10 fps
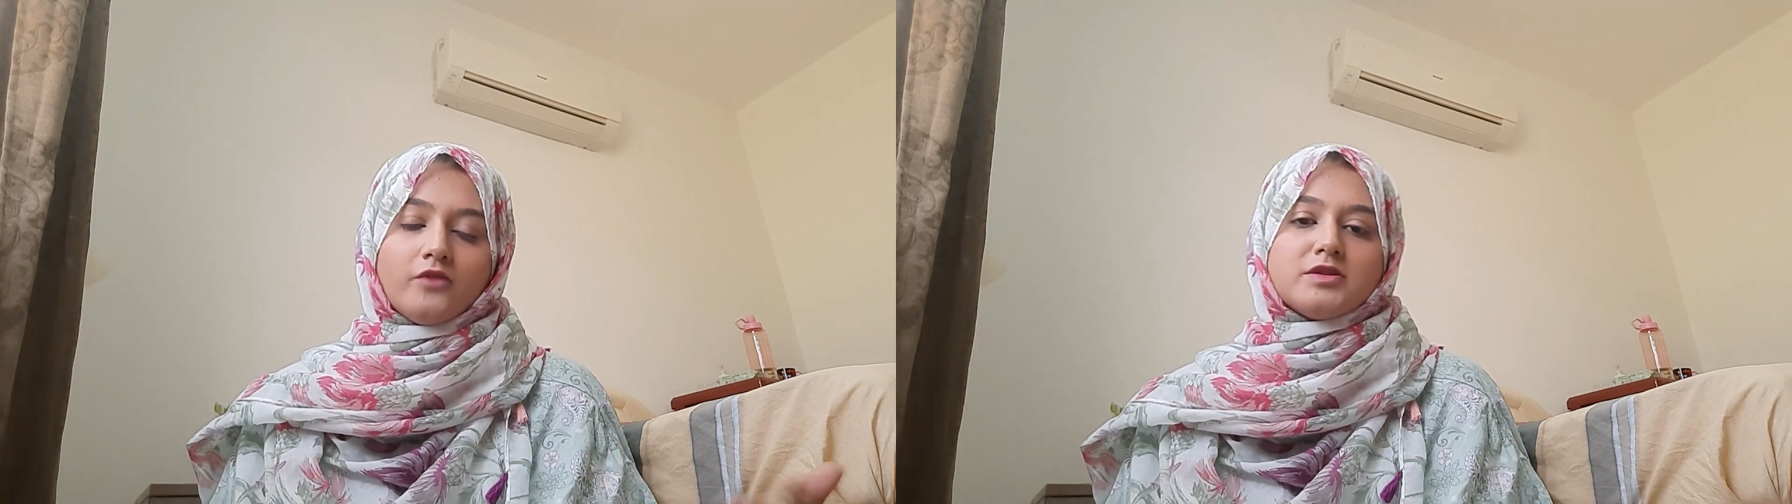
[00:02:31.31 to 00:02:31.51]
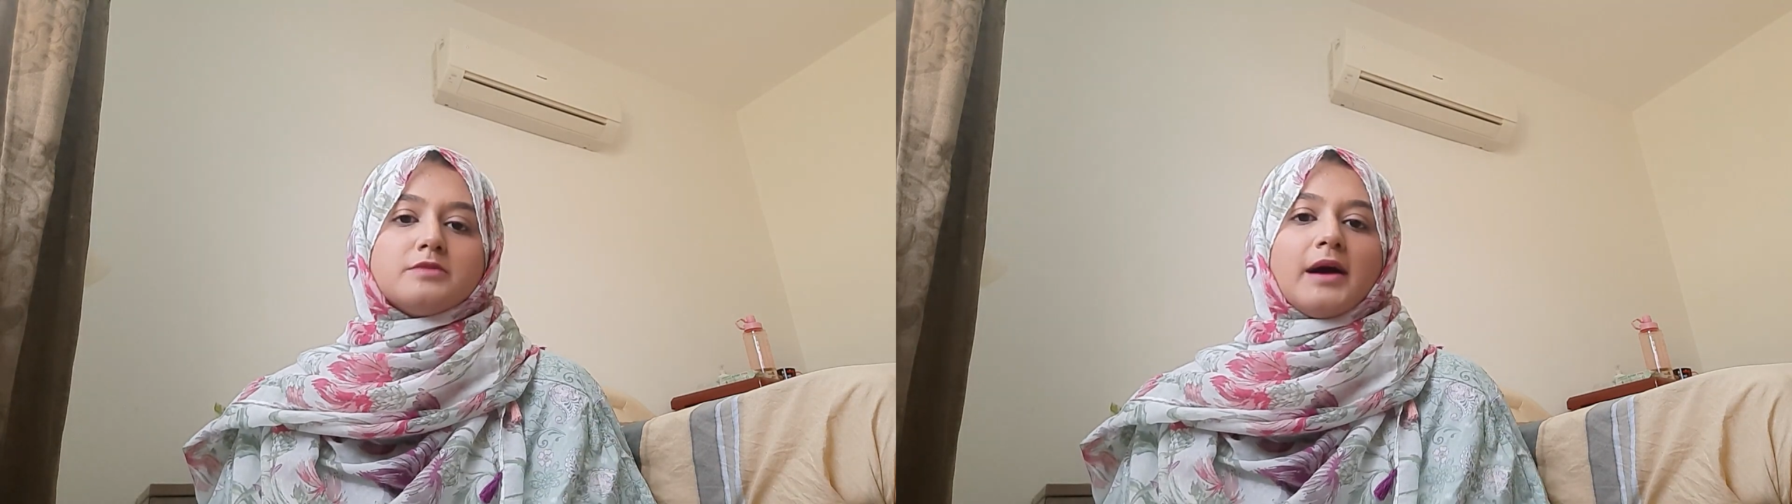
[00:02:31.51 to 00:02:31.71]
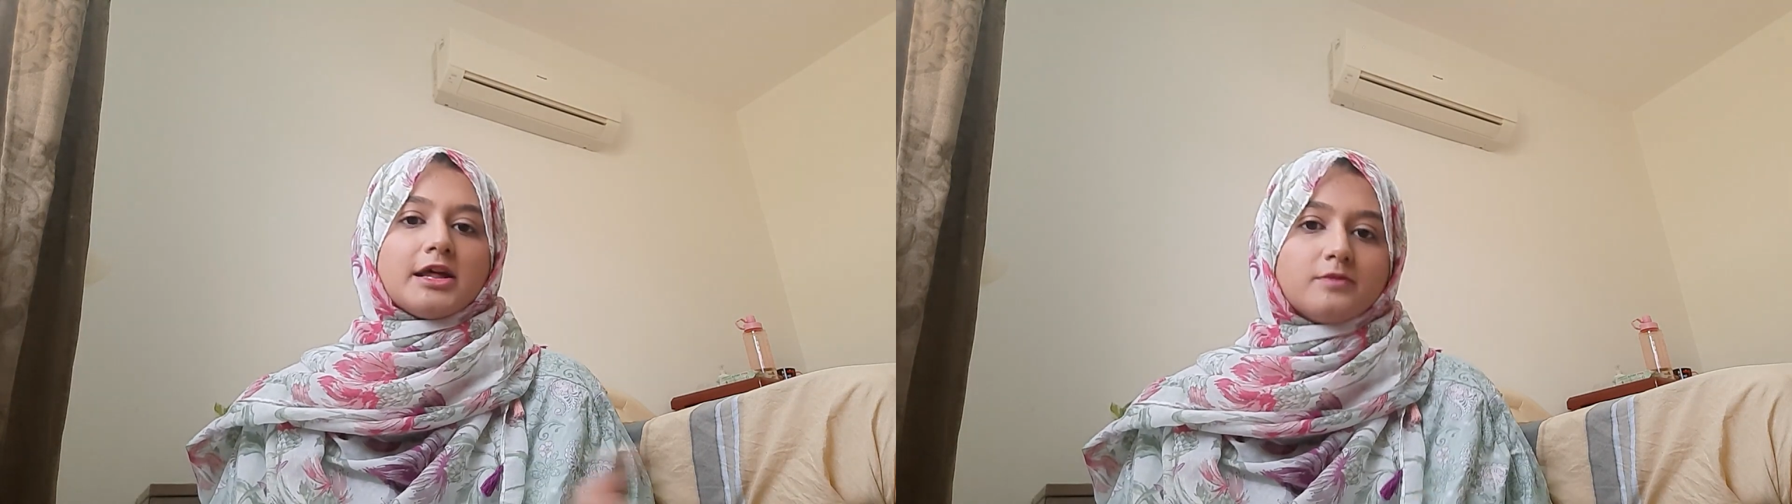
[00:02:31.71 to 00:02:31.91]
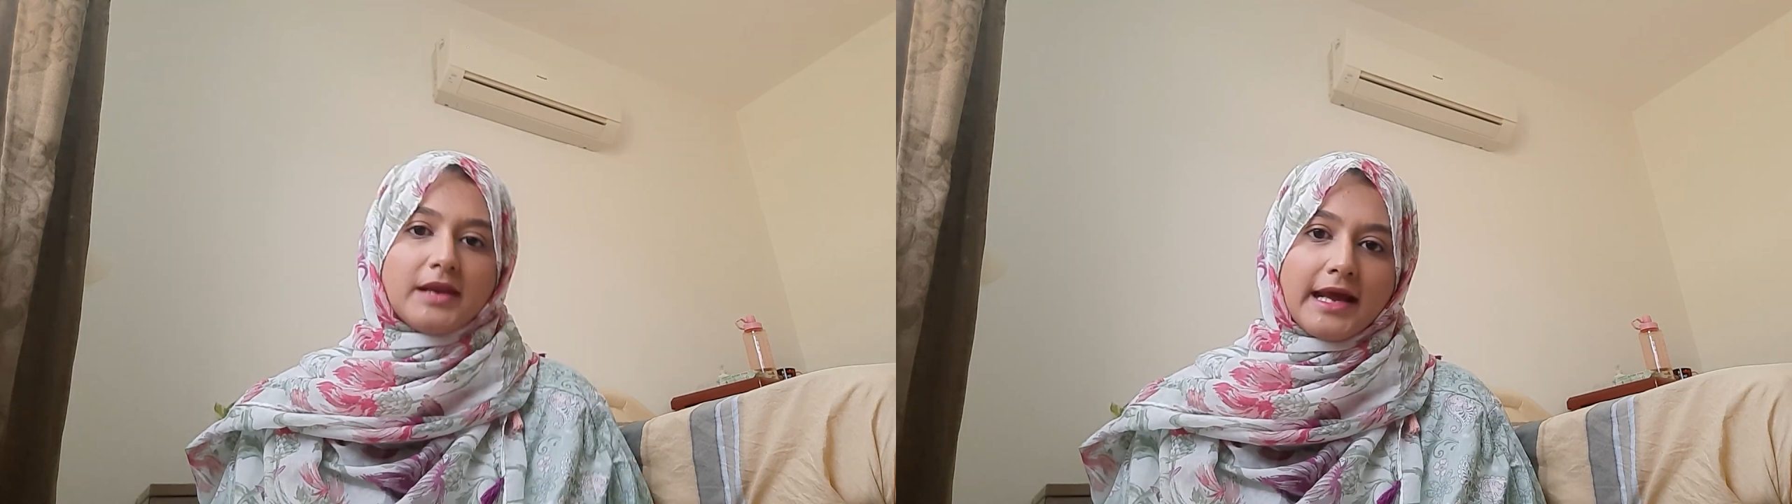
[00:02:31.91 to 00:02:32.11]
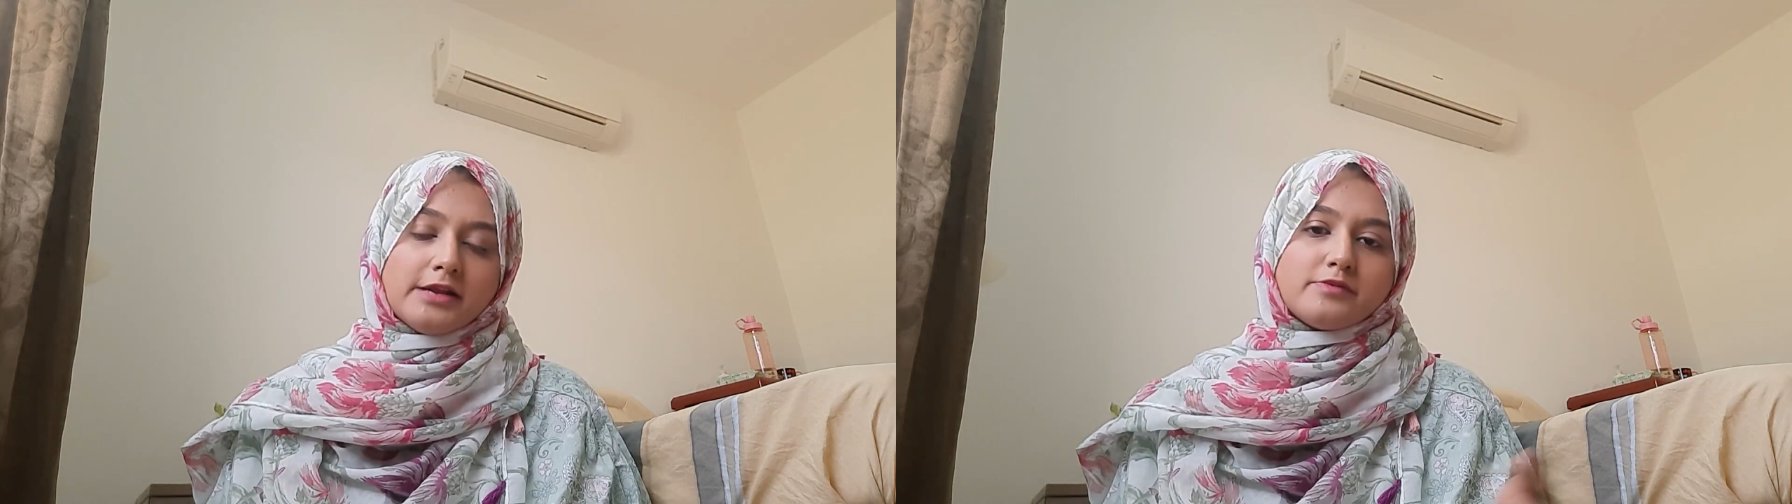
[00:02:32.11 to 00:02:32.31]
Obviously, my
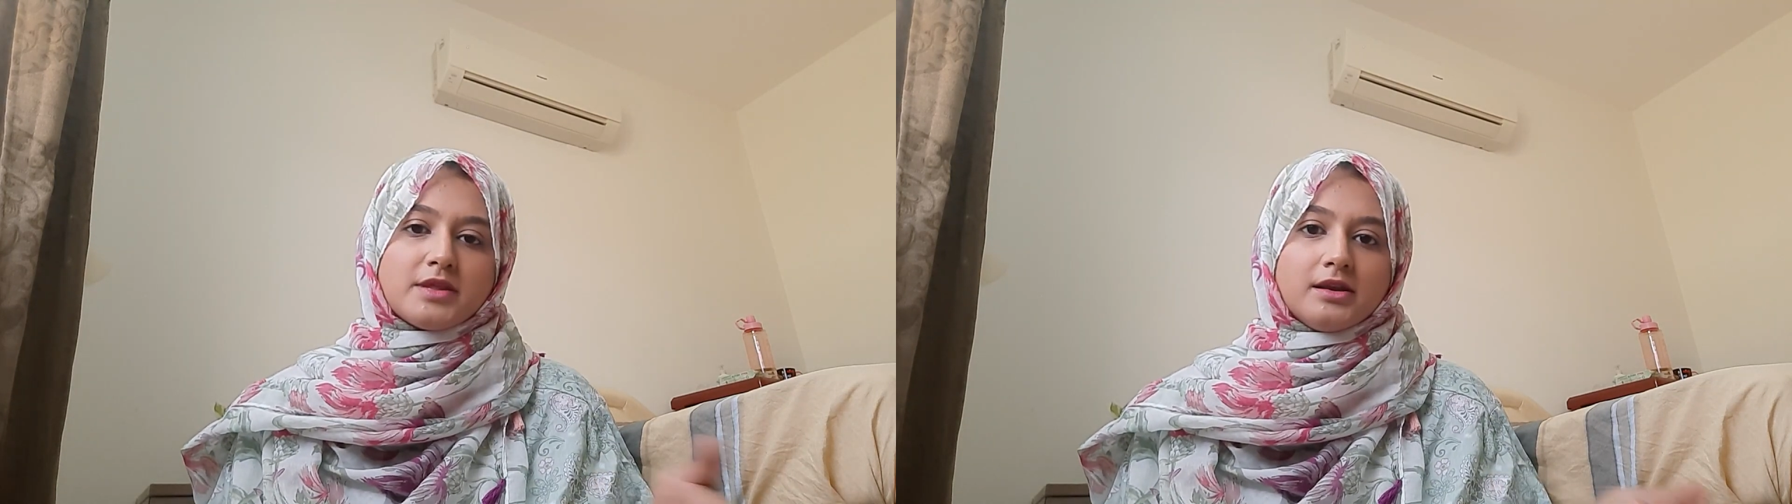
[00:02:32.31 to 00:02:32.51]
husband helps,